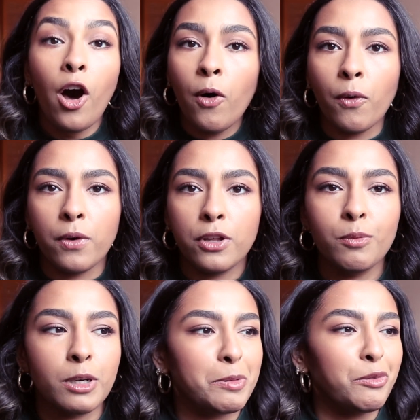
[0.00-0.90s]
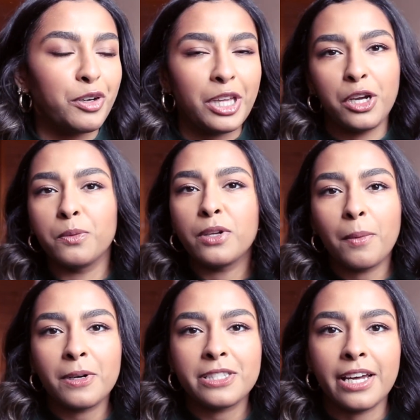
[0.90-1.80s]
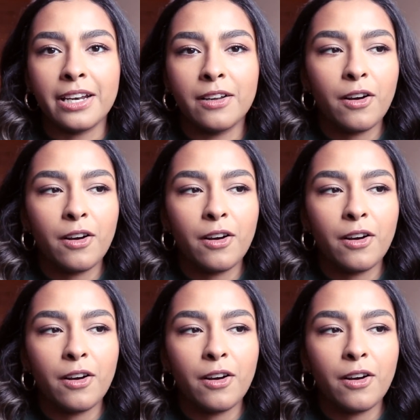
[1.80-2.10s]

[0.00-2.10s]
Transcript: oh, you must be really good with numbers then.